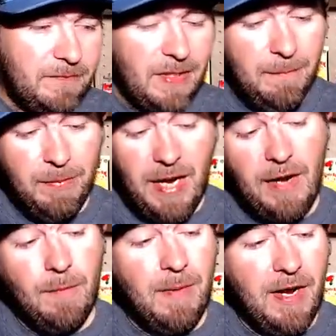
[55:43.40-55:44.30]
But I
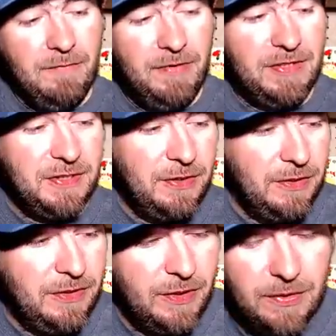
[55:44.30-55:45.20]
don't mind. Vic's a
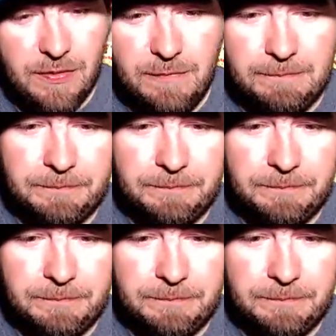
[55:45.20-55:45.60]
good dude.